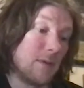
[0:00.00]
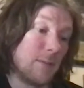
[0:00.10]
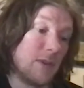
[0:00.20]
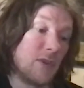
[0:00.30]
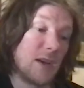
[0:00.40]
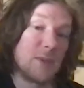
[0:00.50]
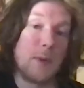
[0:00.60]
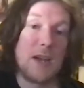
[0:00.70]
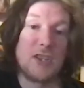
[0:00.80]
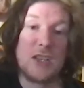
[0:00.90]
Petrash
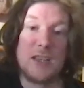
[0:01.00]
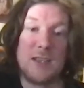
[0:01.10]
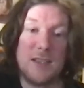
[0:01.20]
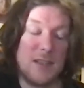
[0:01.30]
Pasha,